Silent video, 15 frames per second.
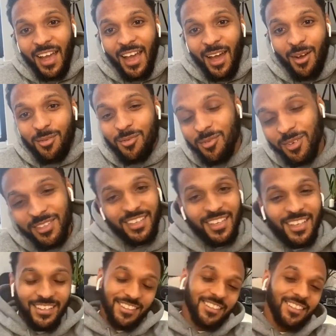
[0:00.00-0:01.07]
Alfred
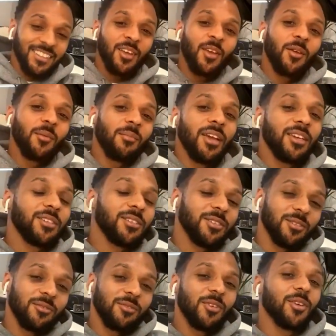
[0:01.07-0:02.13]
Daisy, make sure you're
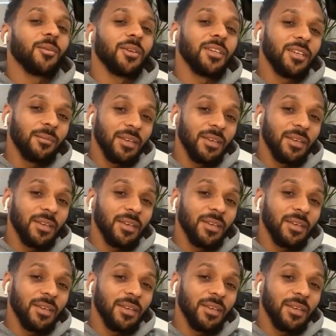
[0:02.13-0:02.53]
following him.